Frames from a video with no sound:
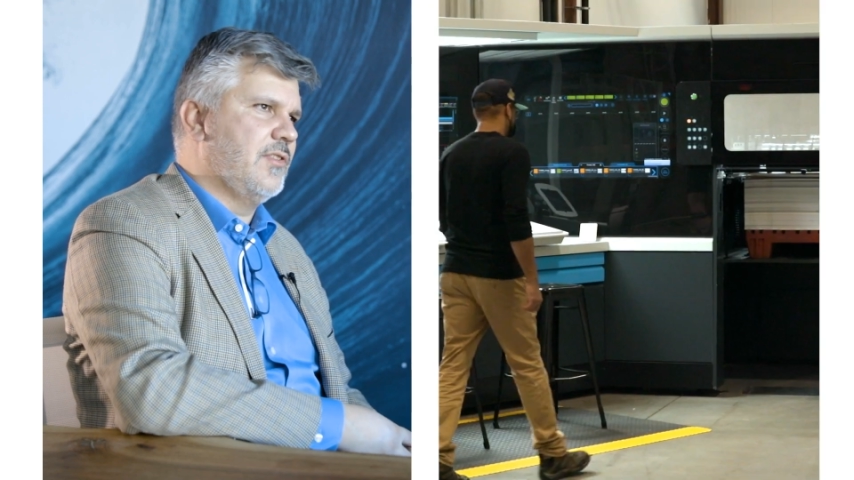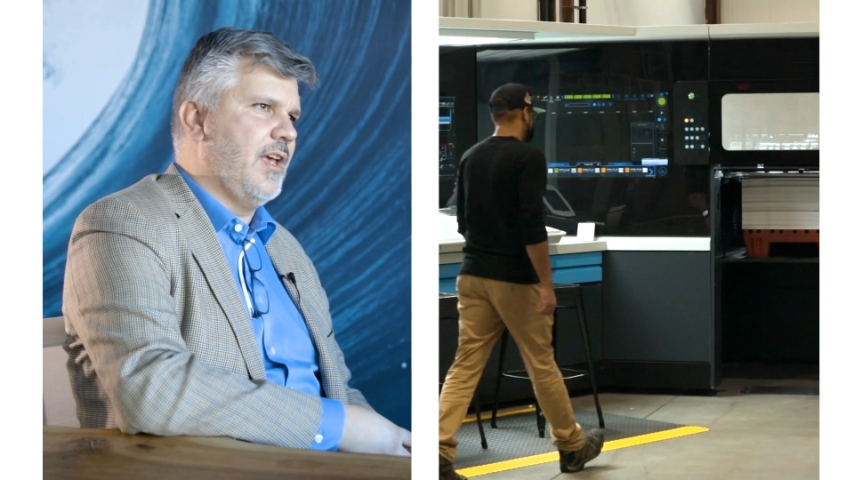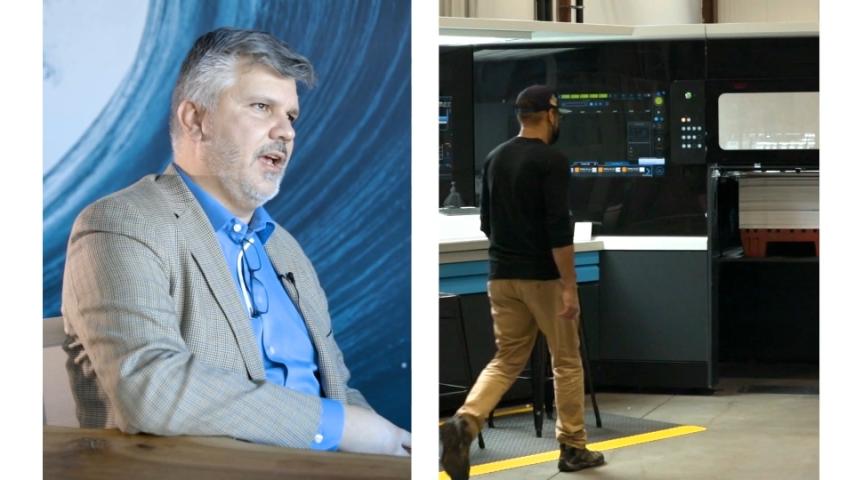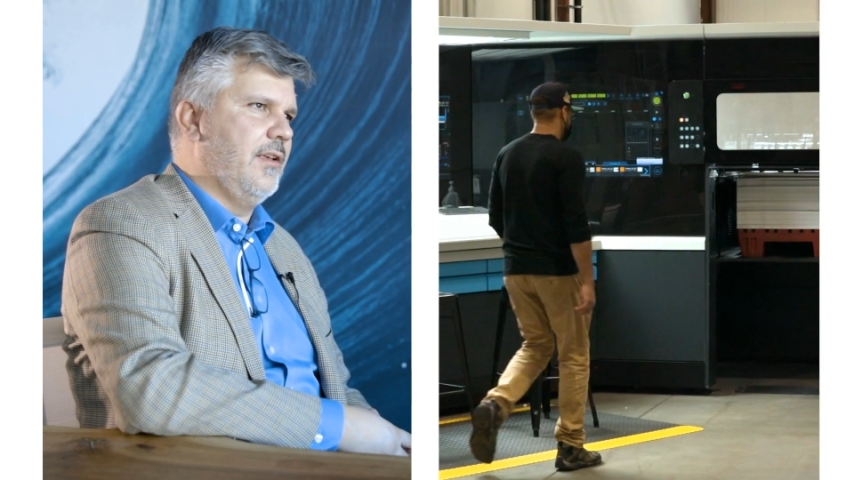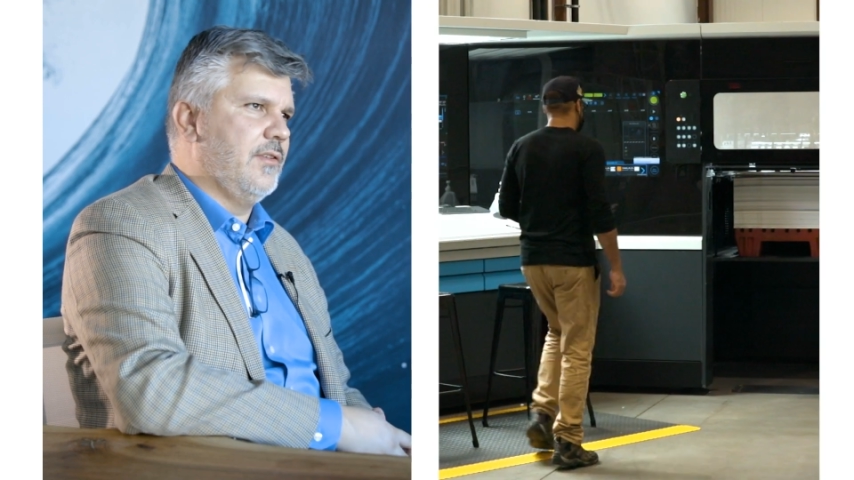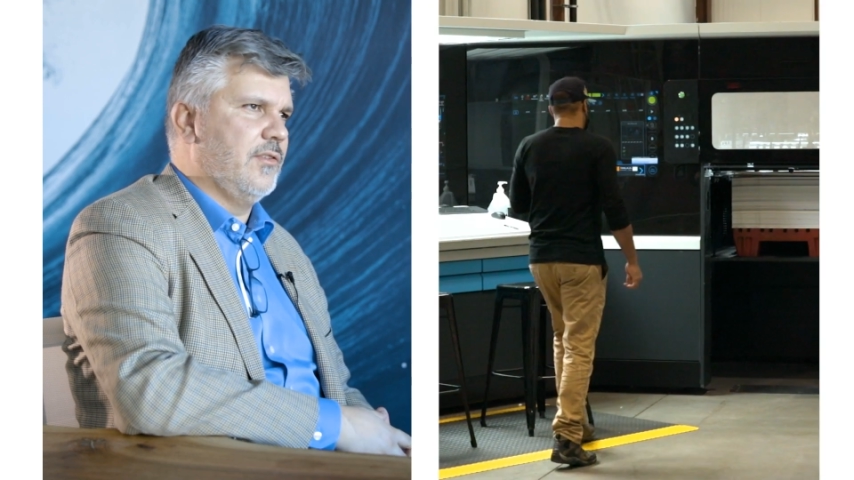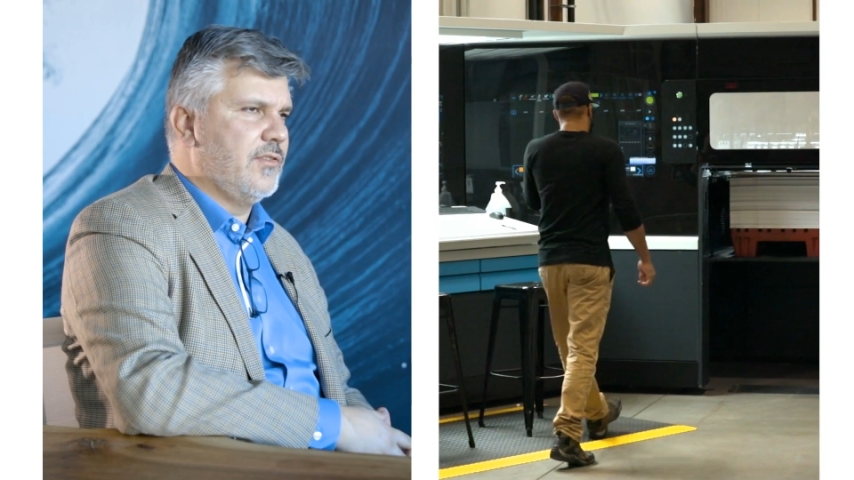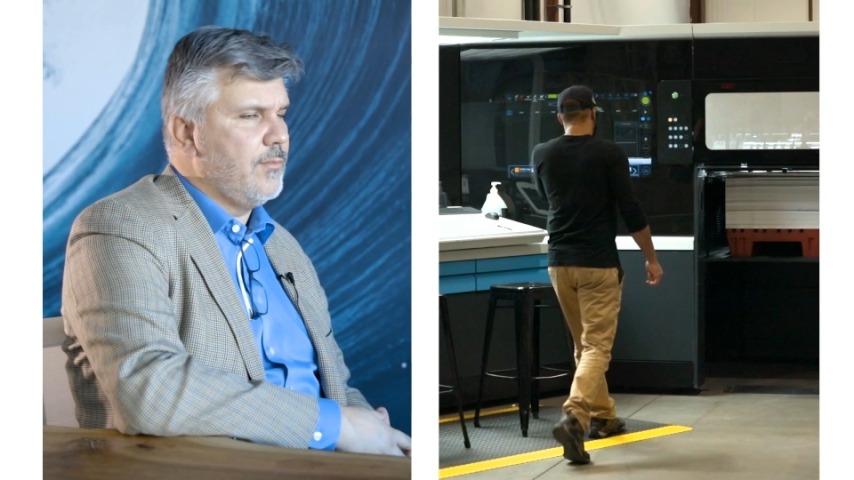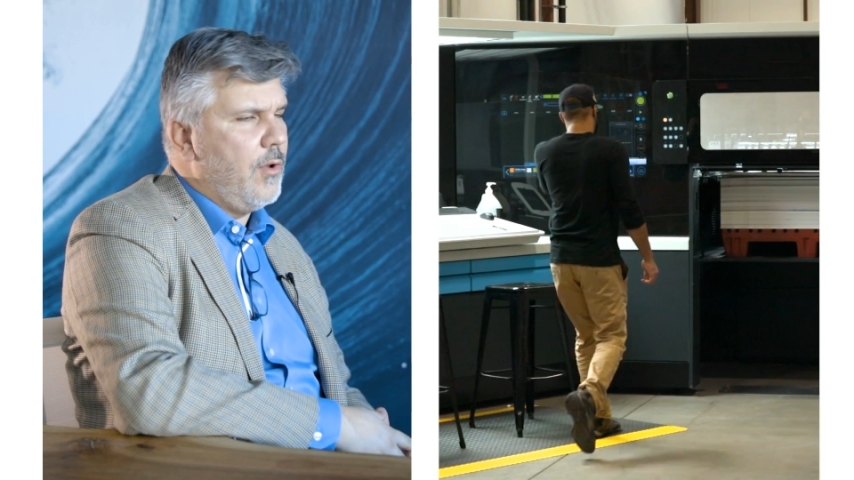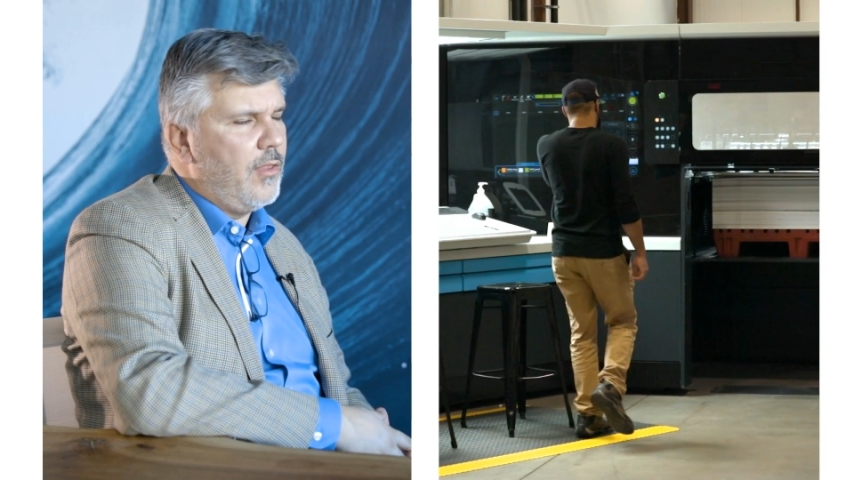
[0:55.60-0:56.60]
size and
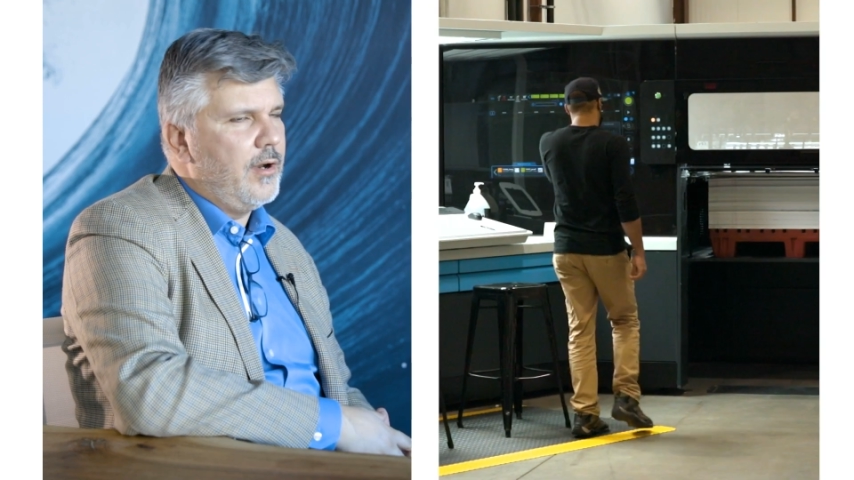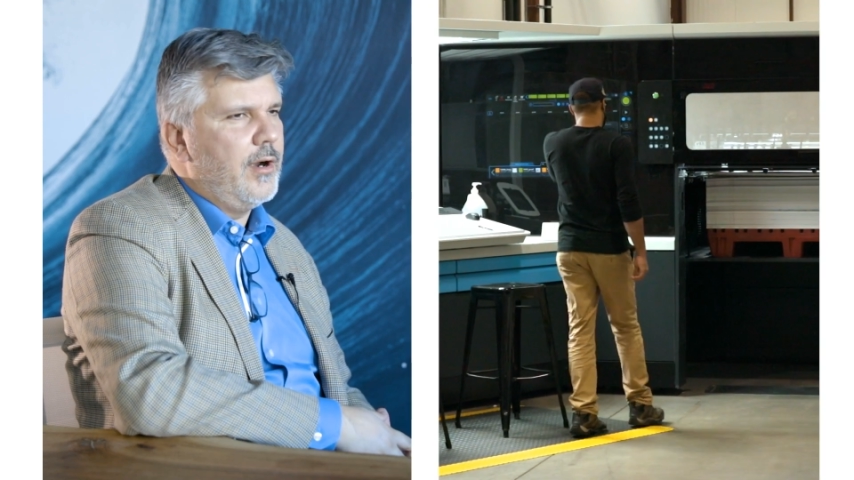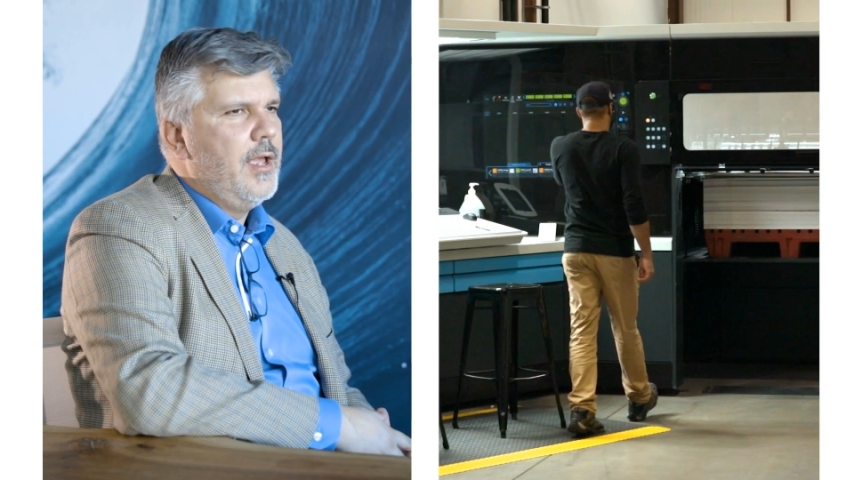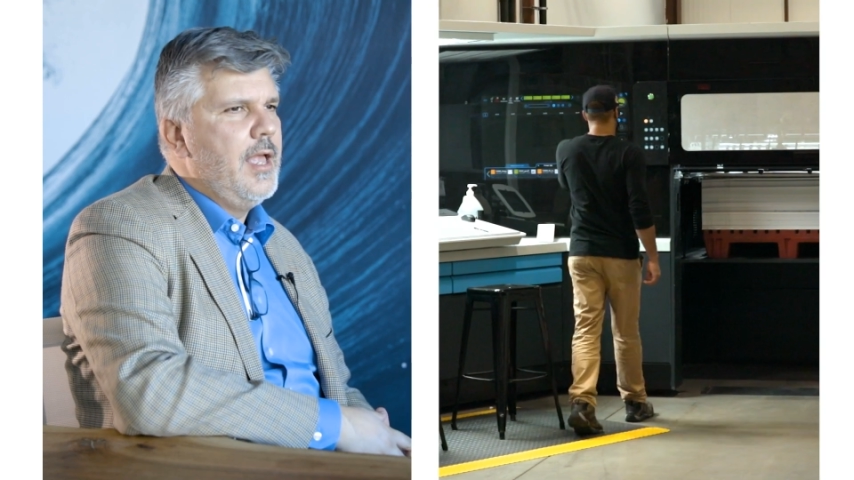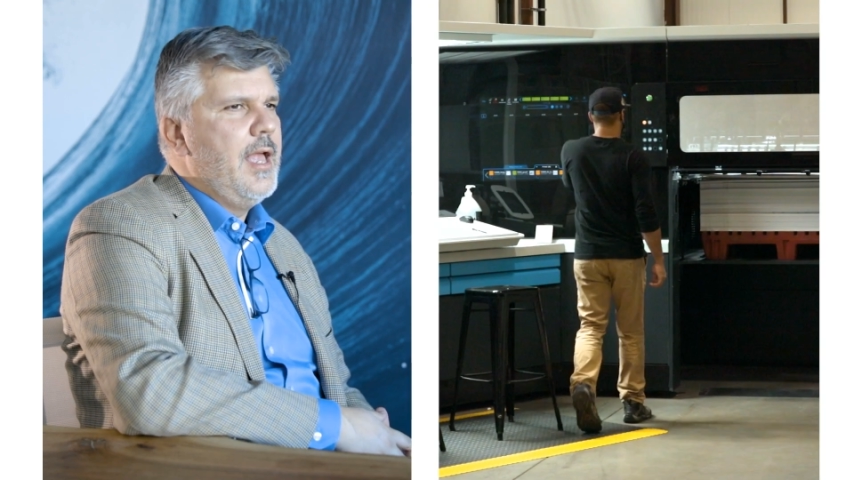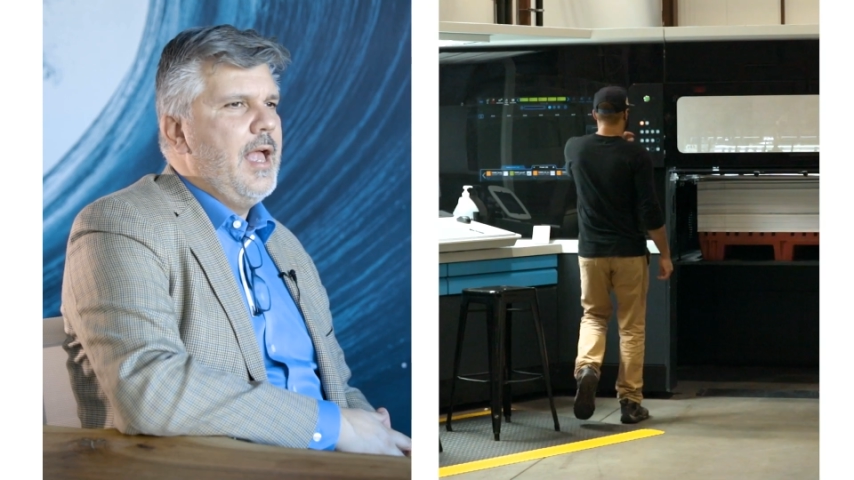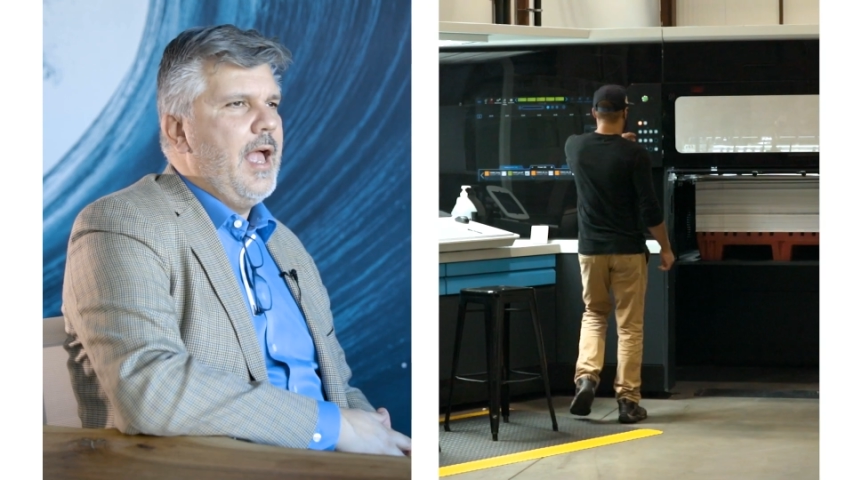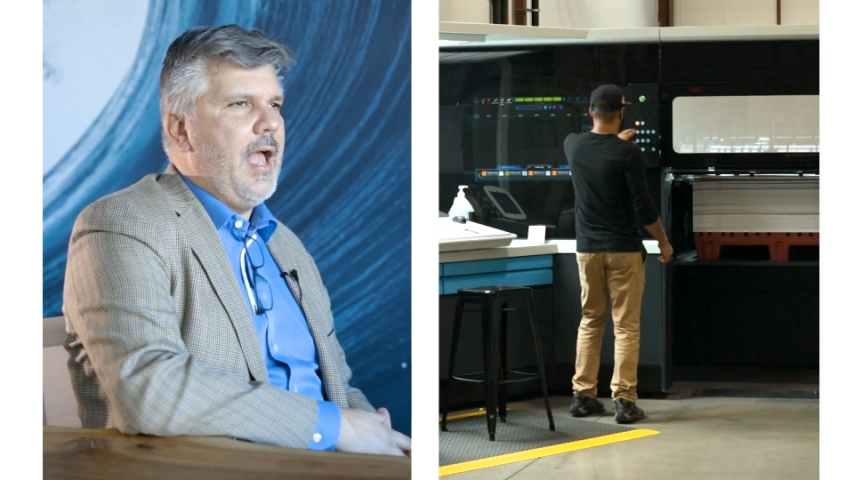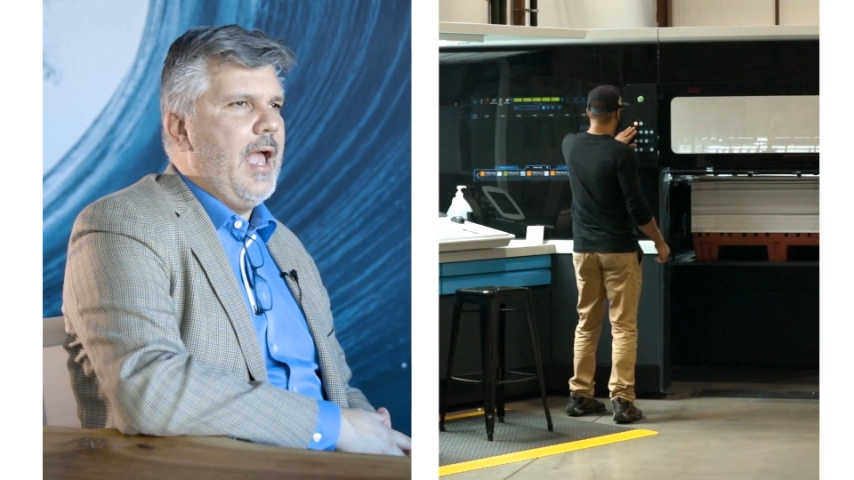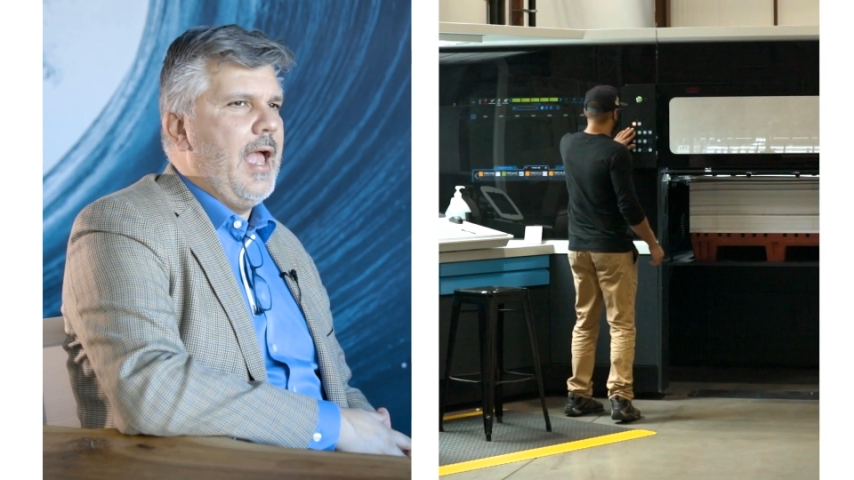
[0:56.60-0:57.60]
smaller.
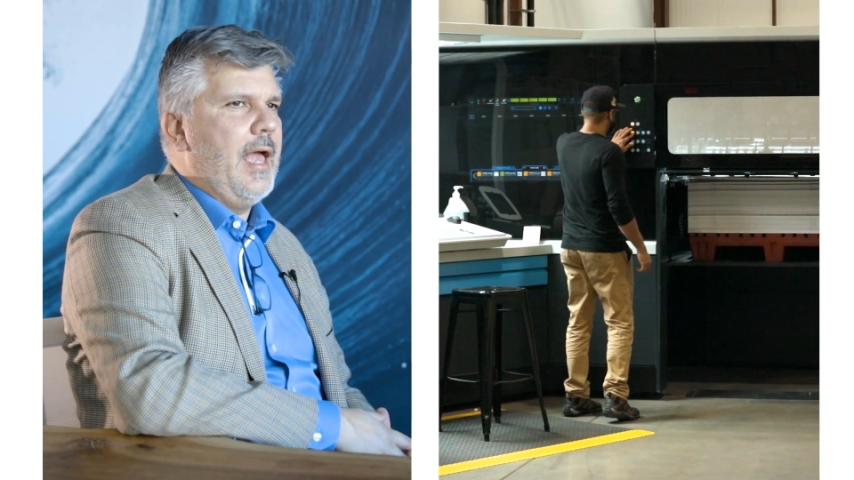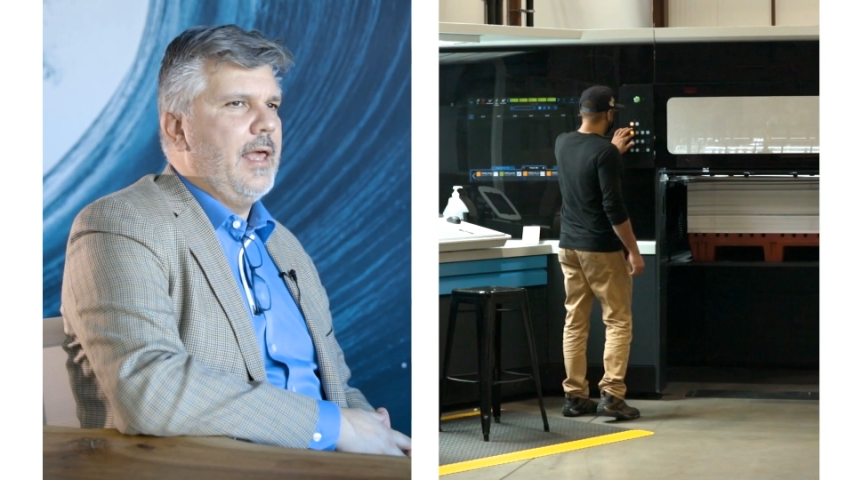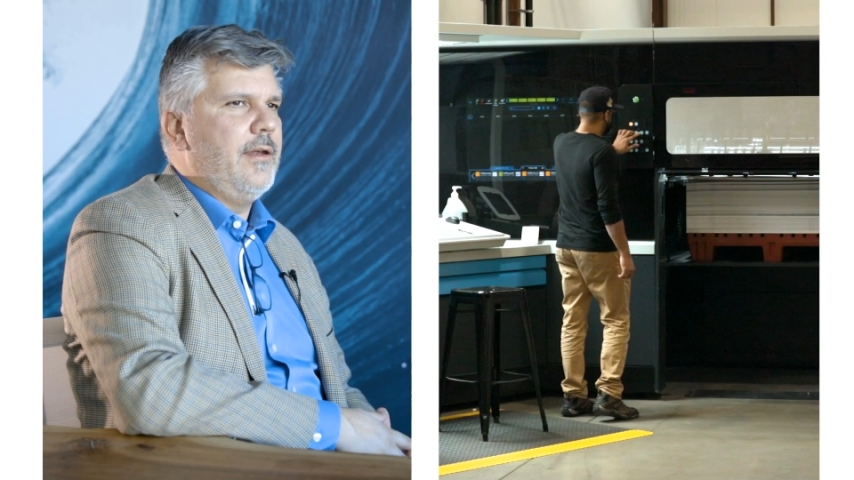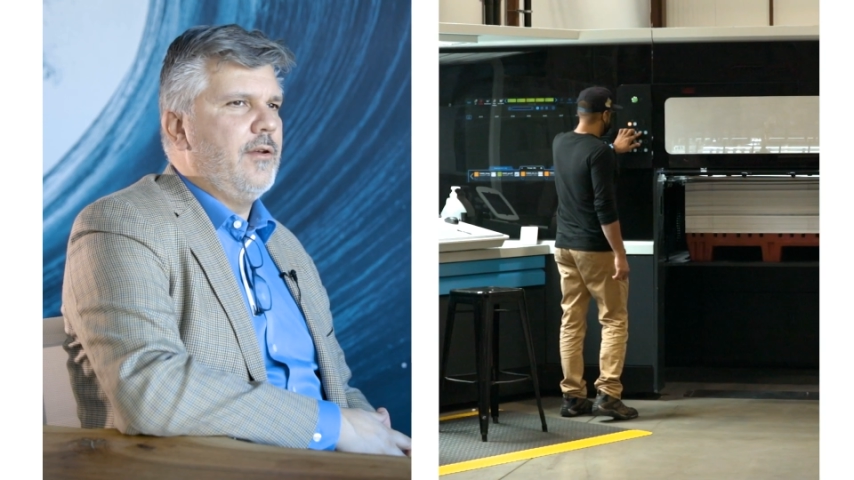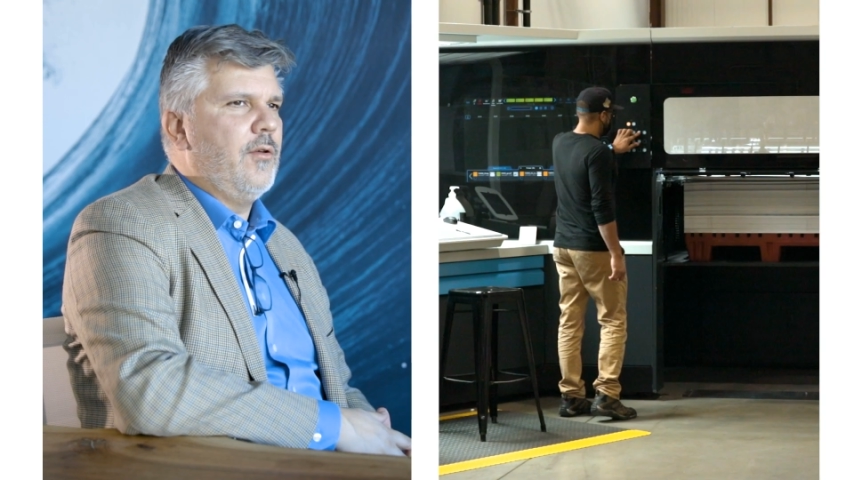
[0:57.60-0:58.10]
And